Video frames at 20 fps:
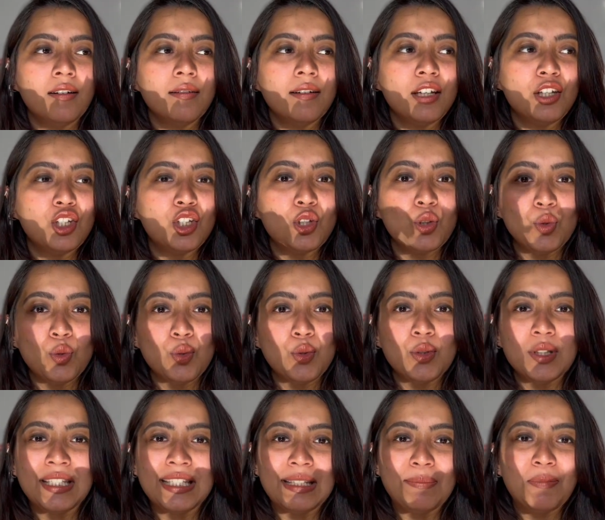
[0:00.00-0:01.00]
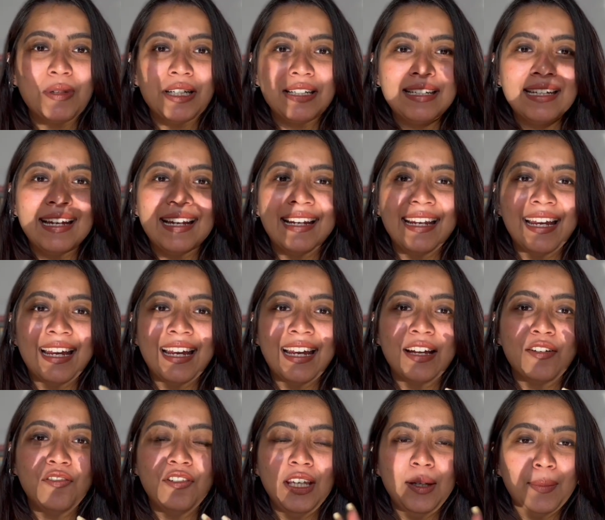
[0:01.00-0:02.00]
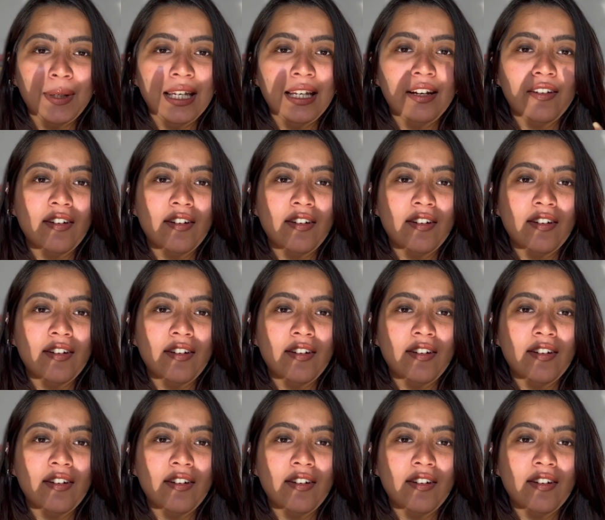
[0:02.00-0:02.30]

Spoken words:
issues pertaining female